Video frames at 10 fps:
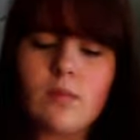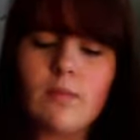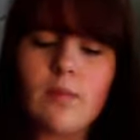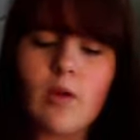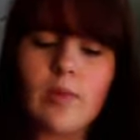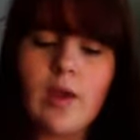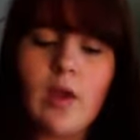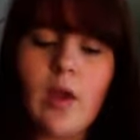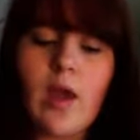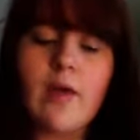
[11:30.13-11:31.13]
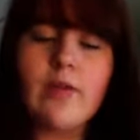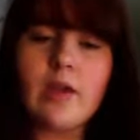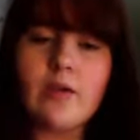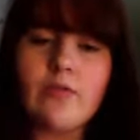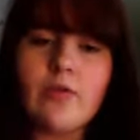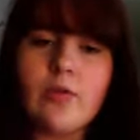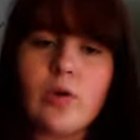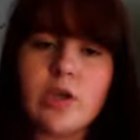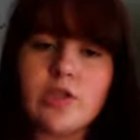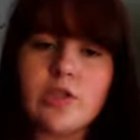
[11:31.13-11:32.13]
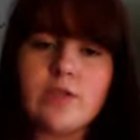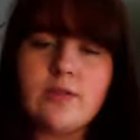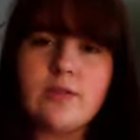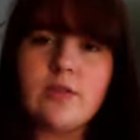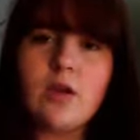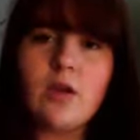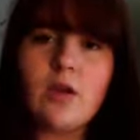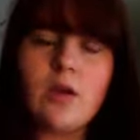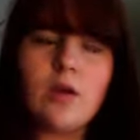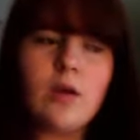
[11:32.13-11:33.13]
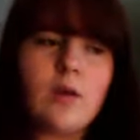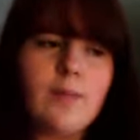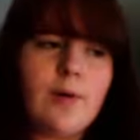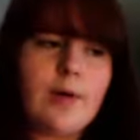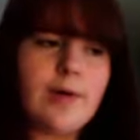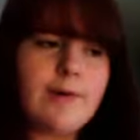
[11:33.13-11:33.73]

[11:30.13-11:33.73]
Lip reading: about me. I had, like, a few questions, but,